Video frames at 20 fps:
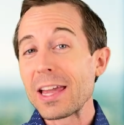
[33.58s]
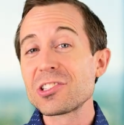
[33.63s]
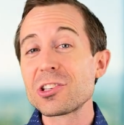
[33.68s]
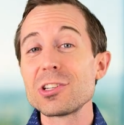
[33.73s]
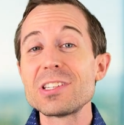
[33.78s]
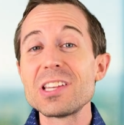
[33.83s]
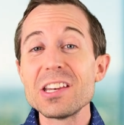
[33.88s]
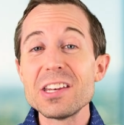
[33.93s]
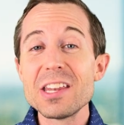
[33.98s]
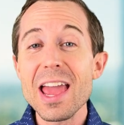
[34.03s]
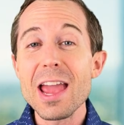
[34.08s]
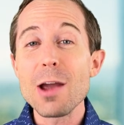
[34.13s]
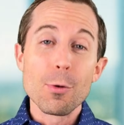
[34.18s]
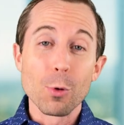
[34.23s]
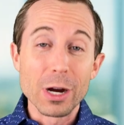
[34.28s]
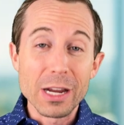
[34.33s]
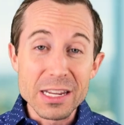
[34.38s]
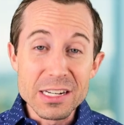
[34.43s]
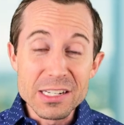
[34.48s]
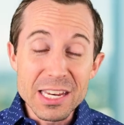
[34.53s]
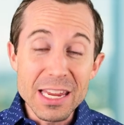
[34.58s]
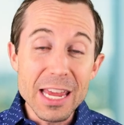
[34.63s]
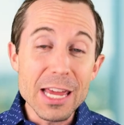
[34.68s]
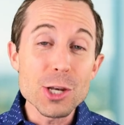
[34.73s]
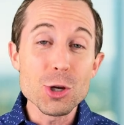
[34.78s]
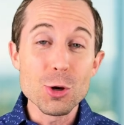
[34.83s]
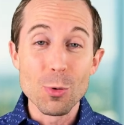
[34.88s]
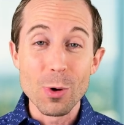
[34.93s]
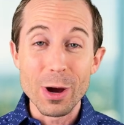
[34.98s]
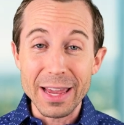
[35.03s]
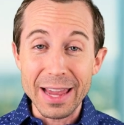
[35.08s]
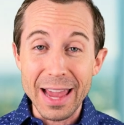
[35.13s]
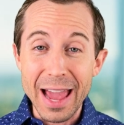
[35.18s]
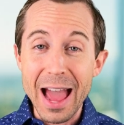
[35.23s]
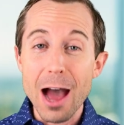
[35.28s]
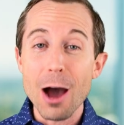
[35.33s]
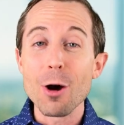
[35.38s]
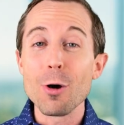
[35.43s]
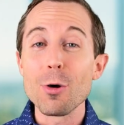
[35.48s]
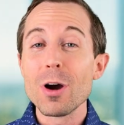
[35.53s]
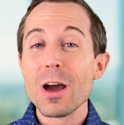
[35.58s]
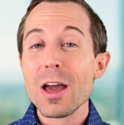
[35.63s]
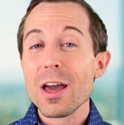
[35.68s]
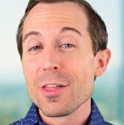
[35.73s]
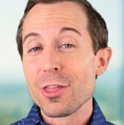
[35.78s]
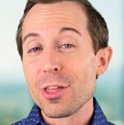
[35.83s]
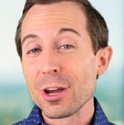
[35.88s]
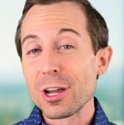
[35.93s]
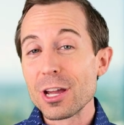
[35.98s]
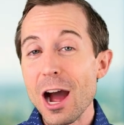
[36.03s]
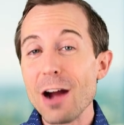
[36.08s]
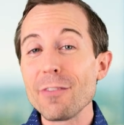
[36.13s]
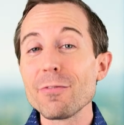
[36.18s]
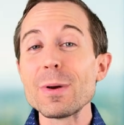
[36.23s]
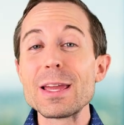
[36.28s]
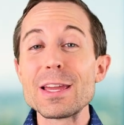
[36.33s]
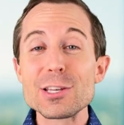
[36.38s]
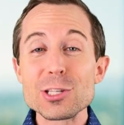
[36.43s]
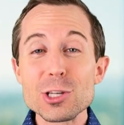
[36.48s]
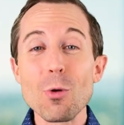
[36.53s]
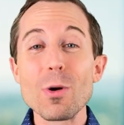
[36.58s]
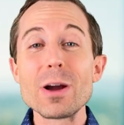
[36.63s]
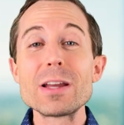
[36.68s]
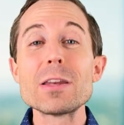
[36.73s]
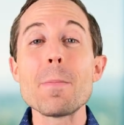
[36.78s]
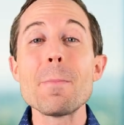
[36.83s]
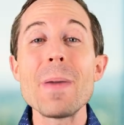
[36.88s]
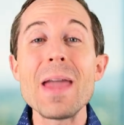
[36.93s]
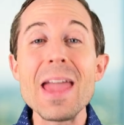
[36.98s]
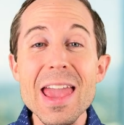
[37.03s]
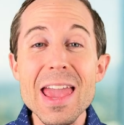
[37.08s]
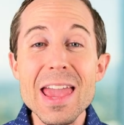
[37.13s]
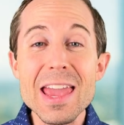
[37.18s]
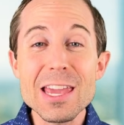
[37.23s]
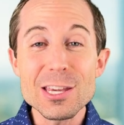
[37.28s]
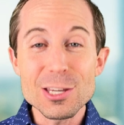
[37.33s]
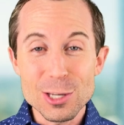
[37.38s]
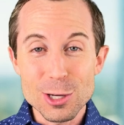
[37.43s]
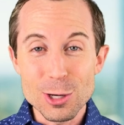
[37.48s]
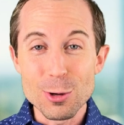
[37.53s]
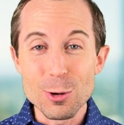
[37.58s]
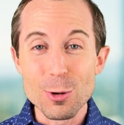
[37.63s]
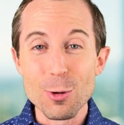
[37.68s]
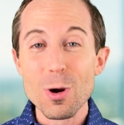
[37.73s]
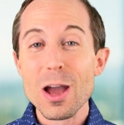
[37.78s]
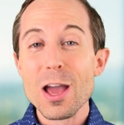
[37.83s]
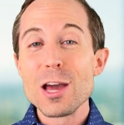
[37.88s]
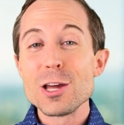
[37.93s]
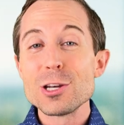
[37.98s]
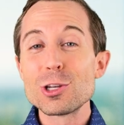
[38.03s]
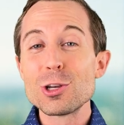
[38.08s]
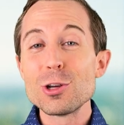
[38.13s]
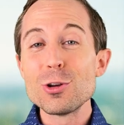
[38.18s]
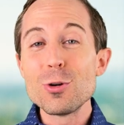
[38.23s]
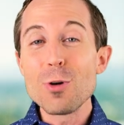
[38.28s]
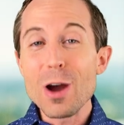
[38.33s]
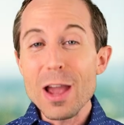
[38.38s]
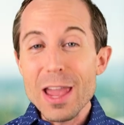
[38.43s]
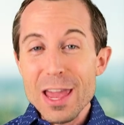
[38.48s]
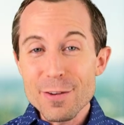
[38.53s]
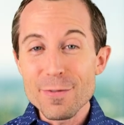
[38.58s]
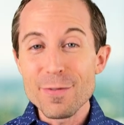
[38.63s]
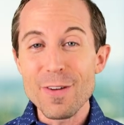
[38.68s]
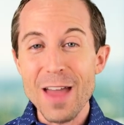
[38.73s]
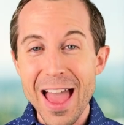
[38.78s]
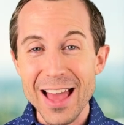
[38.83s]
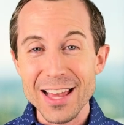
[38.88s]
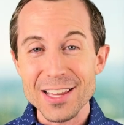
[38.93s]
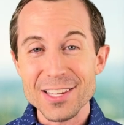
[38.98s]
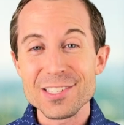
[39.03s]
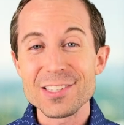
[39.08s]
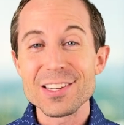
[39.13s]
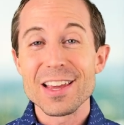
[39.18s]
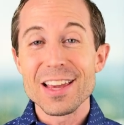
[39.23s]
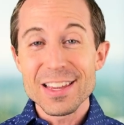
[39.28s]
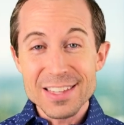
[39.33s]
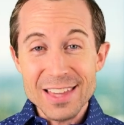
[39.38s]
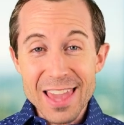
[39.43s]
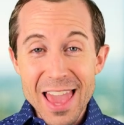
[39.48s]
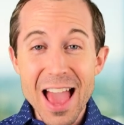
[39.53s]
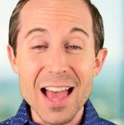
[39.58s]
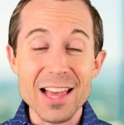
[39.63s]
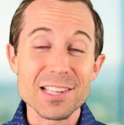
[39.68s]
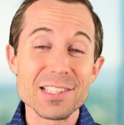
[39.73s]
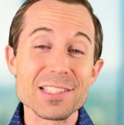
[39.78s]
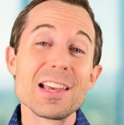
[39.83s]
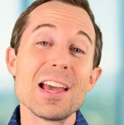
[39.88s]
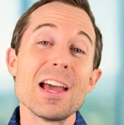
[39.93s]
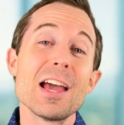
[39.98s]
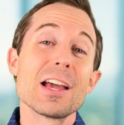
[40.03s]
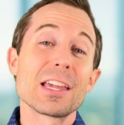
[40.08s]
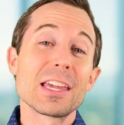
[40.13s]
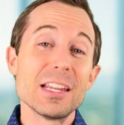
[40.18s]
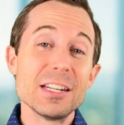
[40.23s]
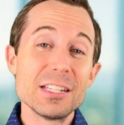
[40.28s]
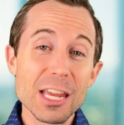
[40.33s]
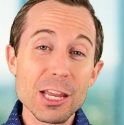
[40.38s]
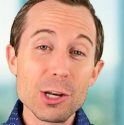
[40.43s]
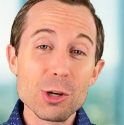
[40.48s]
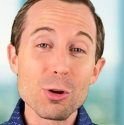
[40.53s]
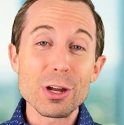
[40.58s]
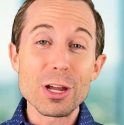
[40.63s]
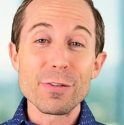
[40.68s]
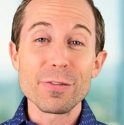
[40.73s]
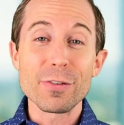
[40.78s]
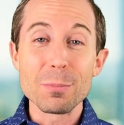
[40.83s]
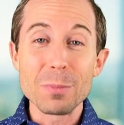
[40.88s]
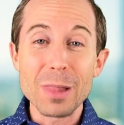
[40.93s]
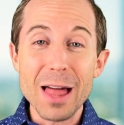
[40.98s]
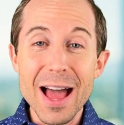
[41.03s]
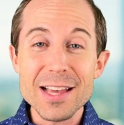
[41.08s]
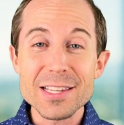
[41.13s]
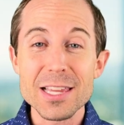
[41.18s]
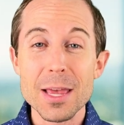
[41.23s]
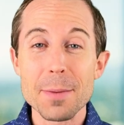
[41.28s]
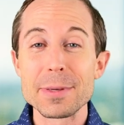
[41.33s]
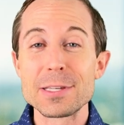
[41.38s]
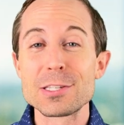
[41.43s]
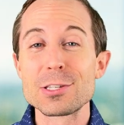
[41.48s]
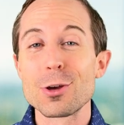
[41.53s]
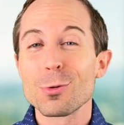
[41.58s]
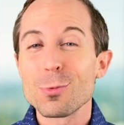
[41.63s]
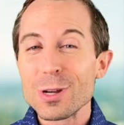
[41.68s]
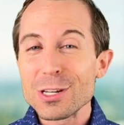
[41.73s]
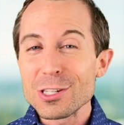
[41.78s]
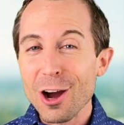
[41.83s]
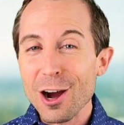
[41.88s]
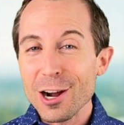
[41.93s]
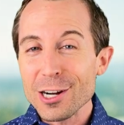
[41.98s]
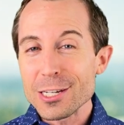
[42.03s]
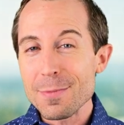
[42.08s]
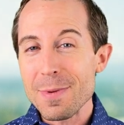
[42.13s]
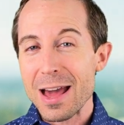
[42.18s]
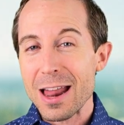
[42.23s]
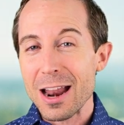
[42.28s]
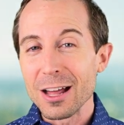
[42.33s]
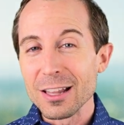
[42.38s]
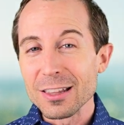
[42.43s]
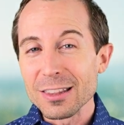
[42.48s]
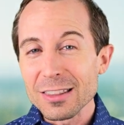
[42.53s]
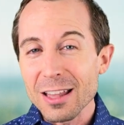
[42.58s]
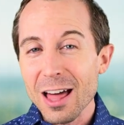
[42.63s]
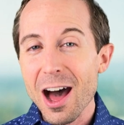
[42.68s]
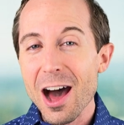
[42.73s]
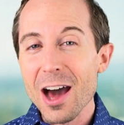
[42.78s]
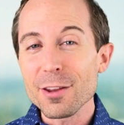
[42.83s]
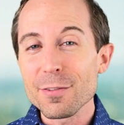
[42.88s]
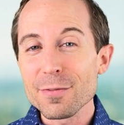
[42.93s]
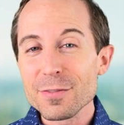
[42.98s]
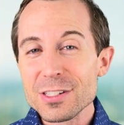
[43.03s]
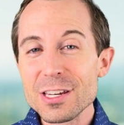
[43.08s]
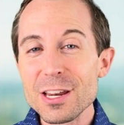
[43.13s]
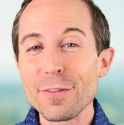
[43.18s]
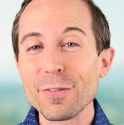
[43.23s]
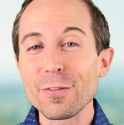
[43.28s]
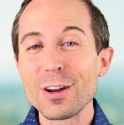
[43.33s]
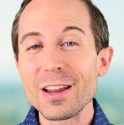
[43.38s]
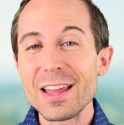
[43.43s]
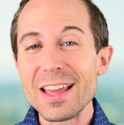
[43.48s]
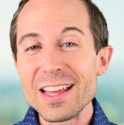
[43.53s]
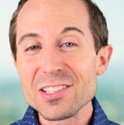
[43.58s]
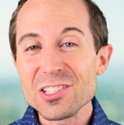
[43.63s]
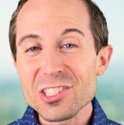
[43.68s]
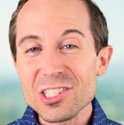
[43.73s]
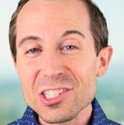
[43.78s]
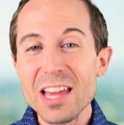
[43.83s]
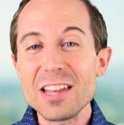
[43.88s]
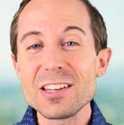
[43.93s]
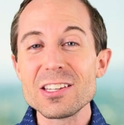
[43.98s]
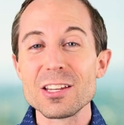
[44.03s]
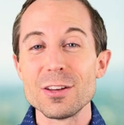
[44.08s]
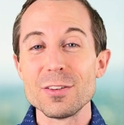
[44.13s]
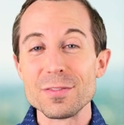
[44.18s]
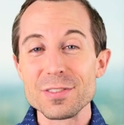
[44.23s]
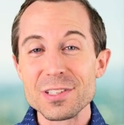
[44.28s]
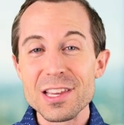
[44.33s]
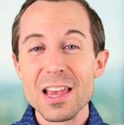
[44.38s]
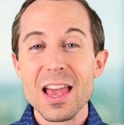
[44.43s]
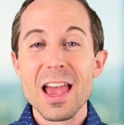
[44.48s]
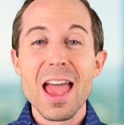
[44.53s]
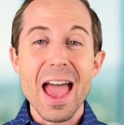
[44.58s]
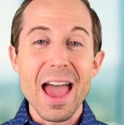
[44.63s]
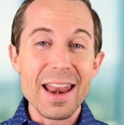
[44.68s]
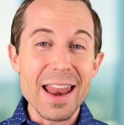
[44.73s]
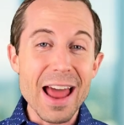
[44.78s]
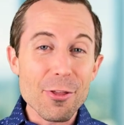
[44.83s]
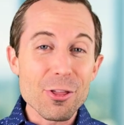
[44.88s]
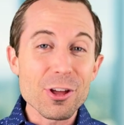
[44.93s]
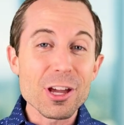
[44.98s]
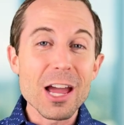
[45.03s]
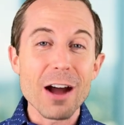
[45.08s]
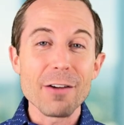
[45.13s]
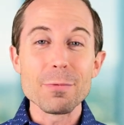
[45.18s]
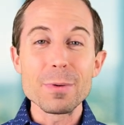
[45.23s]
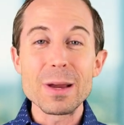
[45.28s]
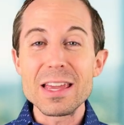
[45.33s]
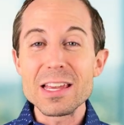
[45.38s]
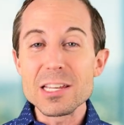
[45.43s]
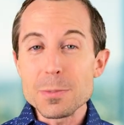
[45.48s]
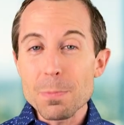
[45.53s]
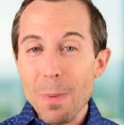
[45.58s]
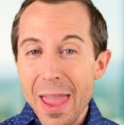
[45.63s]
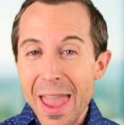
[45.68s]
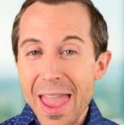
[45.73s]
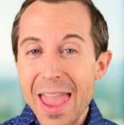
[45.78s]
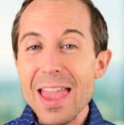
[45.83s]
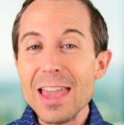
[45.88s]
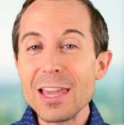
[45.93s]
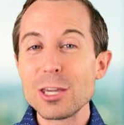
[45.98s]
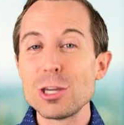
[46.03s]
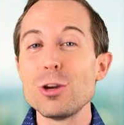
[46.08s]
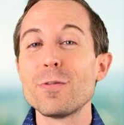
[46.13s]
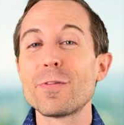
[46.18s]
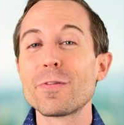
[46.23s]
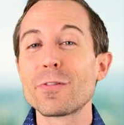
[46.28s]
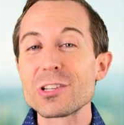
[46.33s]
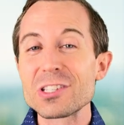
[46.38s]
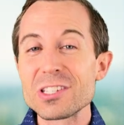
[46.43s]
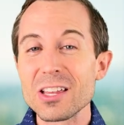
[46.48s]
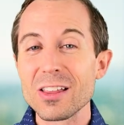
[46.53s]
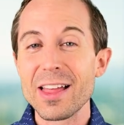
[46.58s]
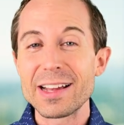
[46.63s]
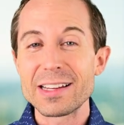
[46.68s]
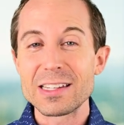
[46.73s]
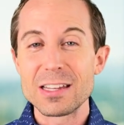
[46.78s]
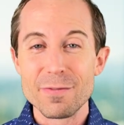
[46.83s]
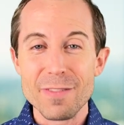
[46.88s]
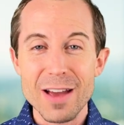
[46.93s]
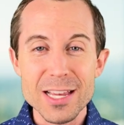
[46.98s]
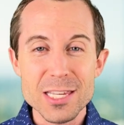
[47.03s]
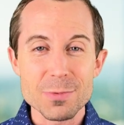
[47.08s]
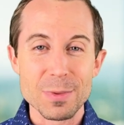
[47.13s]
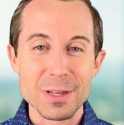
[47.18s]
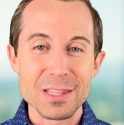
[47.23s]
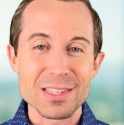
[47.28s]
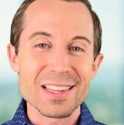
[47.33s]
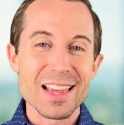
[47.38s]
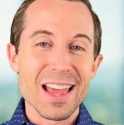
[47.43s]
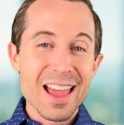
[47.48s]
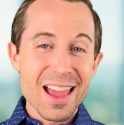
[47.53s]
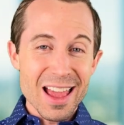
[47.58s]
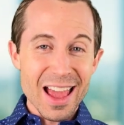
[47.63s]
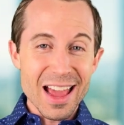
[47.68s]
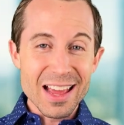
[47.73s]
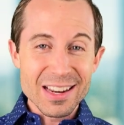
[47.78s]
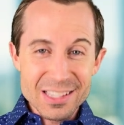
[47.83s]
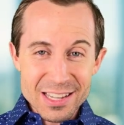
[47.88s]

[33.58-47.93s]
so today we're continuing how the government is going to pay you to invest. Yes, continuing from last episode, we talked about a lot of different incentives and how the government is paying you for select investments. And